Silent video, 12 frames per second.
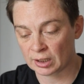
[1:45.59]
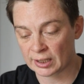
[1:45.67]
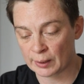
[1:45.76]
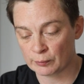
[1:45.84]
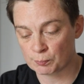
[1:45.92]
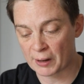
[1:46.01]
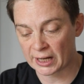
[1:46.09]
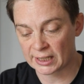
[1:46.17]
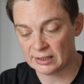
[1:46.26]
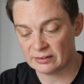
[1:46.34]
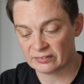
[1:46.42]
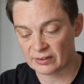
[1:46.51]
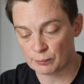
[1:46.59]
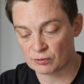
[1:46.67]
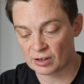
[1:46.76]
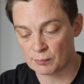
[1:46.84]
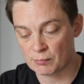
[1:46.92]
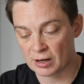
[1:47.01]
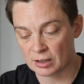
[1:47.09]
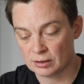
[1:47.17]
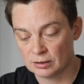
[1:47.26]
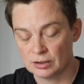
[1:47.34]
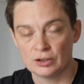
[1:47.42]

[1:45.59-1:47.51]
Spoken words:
and that was back in September